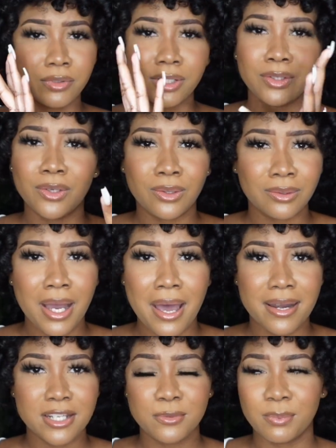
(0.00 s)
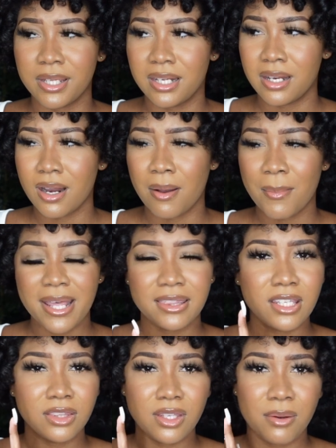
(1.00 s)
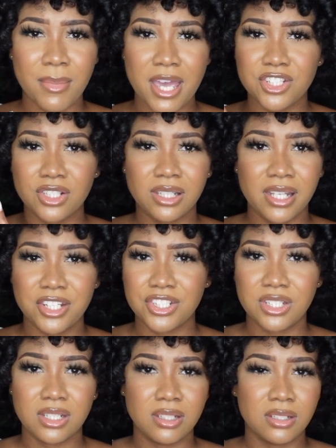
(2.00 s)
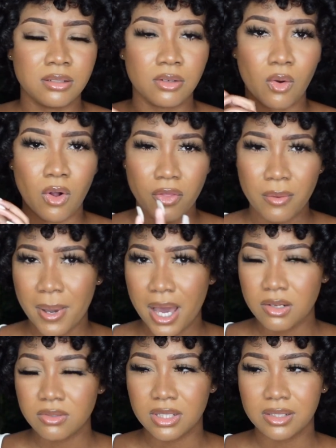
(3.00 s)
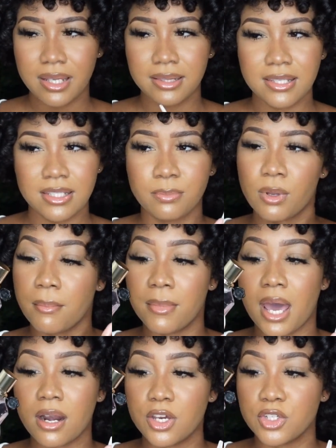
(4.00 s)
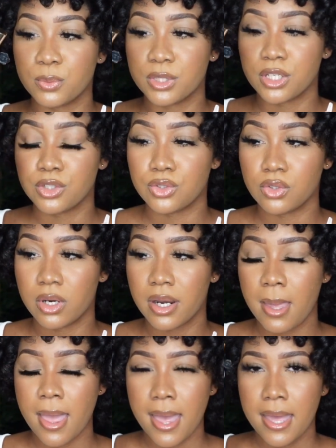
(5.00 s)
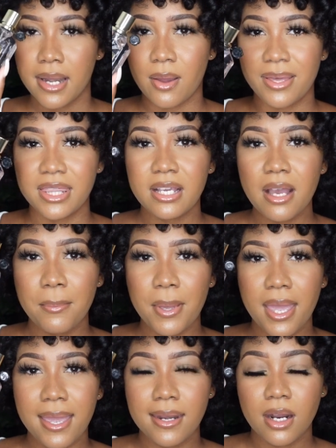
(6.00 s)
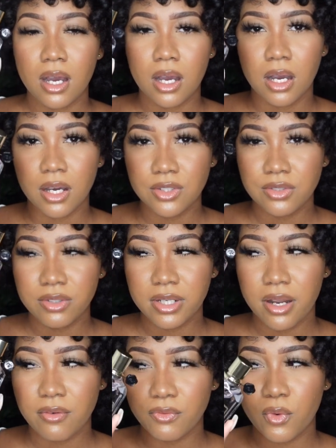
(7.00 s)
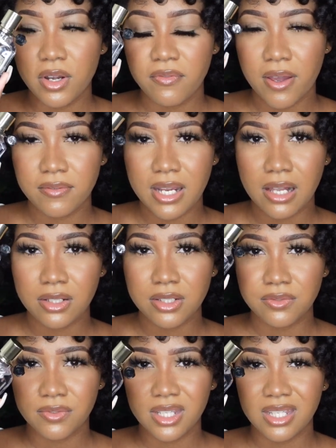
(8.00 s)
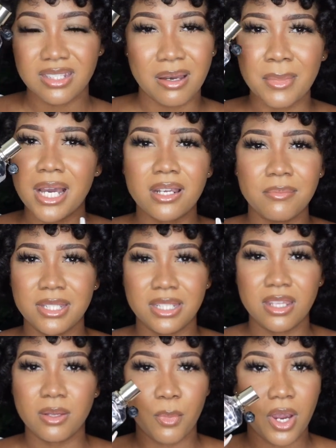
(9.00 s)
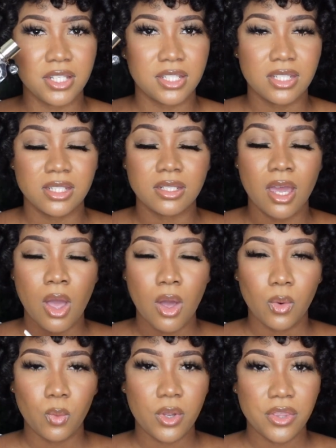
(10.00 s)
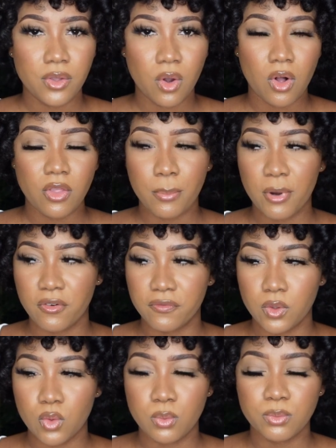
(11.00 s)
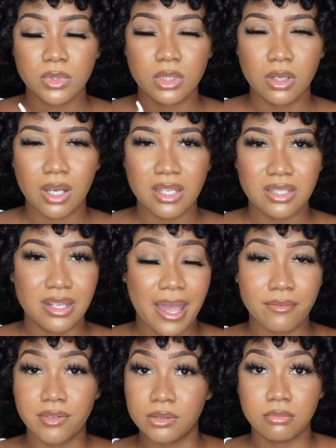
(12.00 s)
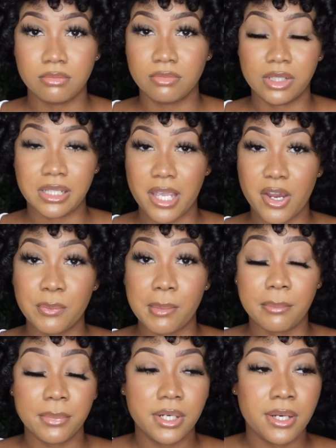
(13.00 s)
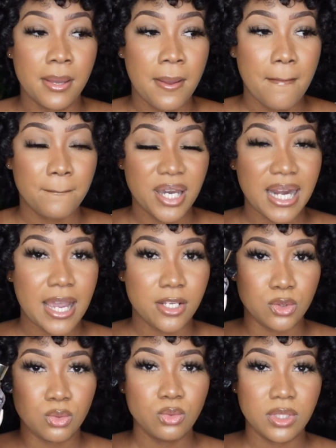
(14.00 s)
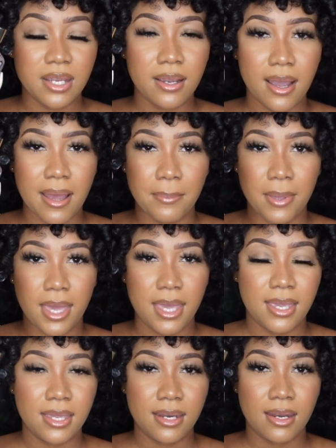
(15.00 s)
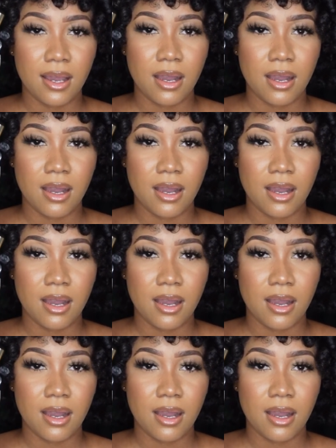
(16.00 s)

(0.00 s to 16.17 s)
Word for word: really know how to explain it. I think their Magic collection, all the bottles look like this, but I'm not 100% sure. Now, I think I paid $145 for this. I'm not going to be saying the prices with all the perfumes because I really can't remember, but I do think I paid